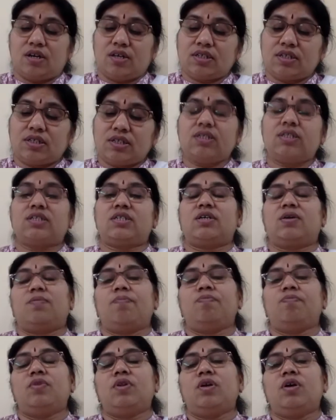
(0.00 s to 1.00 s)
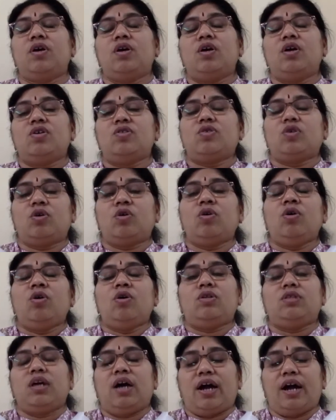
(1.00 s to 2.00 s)
system. So
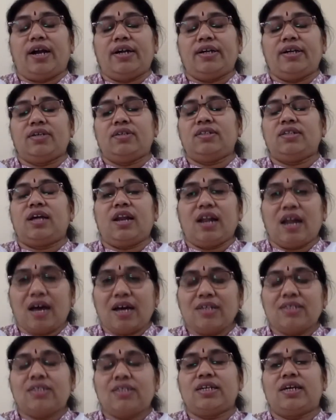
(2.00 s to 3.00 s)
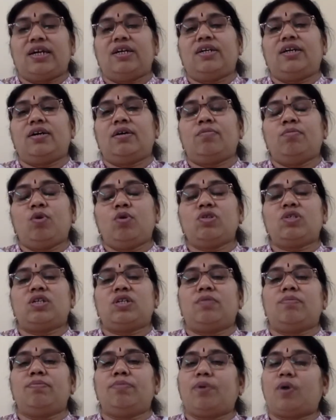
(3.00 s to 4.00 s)
the last and most
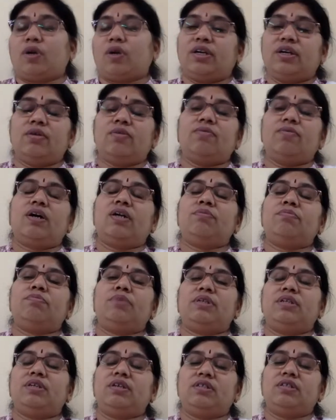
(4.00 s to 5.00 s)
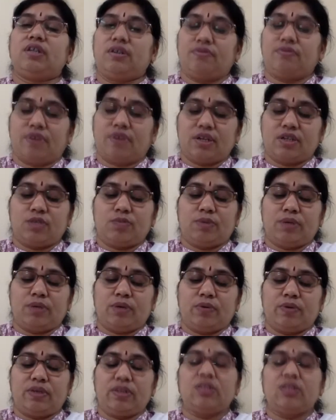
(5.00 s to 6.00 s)
important one, the difference
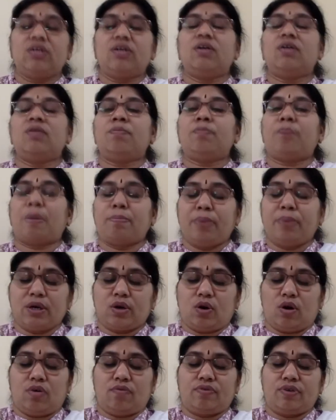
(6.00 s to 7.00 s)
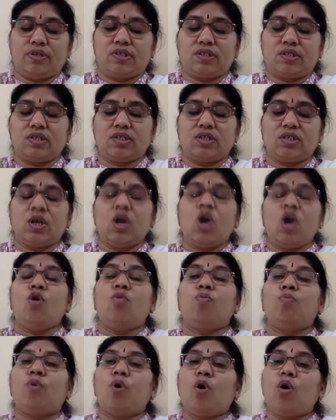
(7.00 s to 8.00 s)
between the public offices,
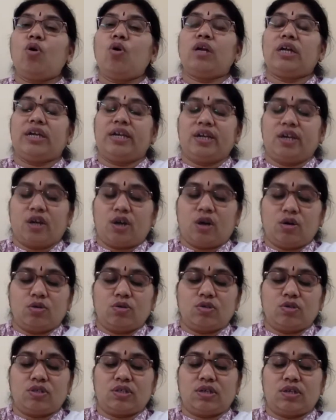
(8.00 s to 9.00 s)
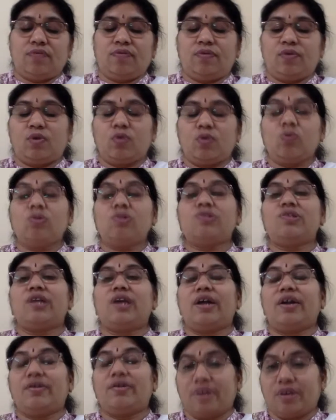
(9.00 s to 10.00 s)
more inclusive rules
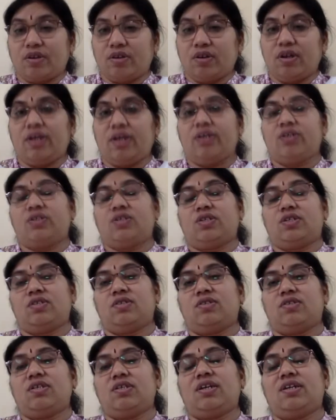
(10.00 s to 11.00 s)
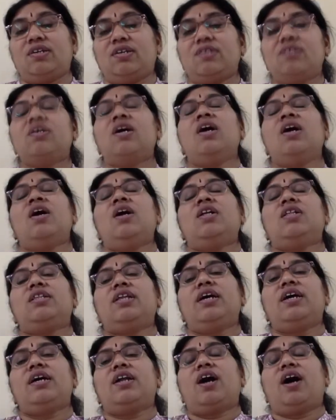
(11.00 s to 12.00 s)
and regulations. That is,
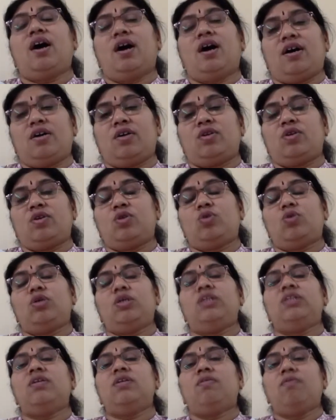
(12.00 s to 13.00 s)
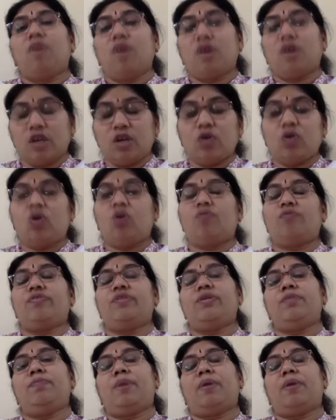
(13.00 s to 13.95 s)
there are in the working of the